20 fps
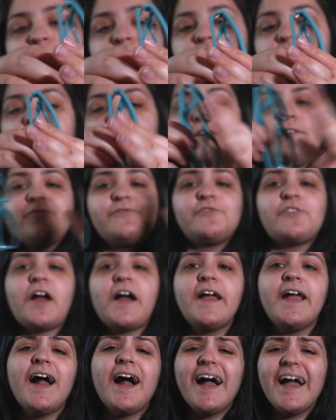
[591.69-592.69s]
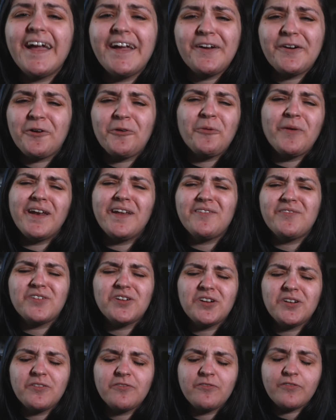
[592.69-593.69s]
beating fry eye or
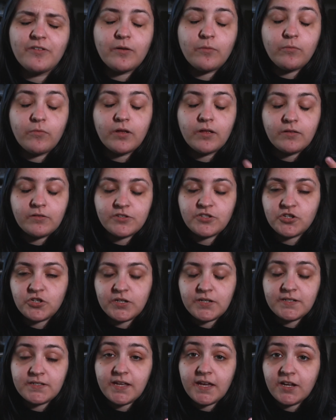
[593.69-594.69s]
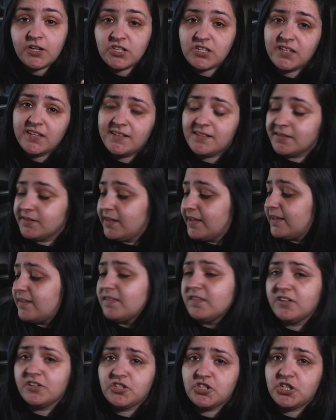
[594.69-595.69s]
whatever from screens actually is like
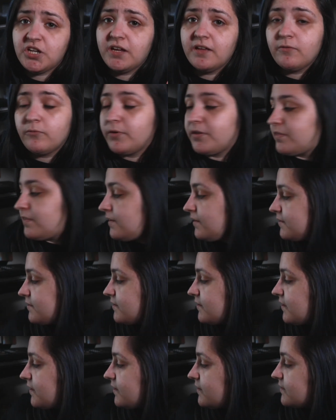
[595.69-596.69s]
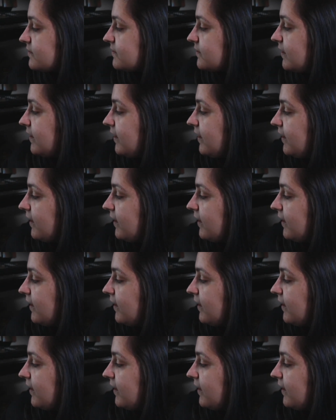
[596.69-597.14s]
legit with these things.